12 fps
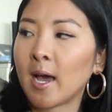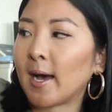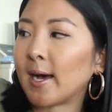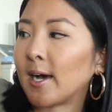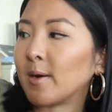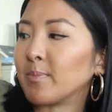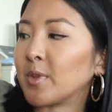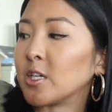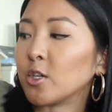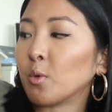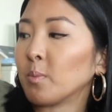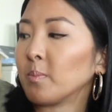They
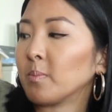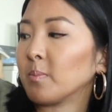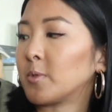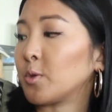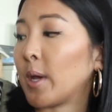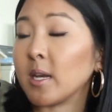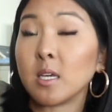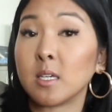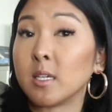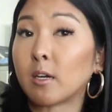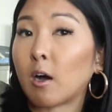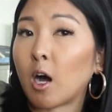don't do any
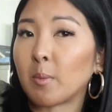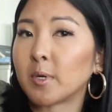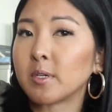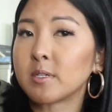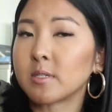e-commerce,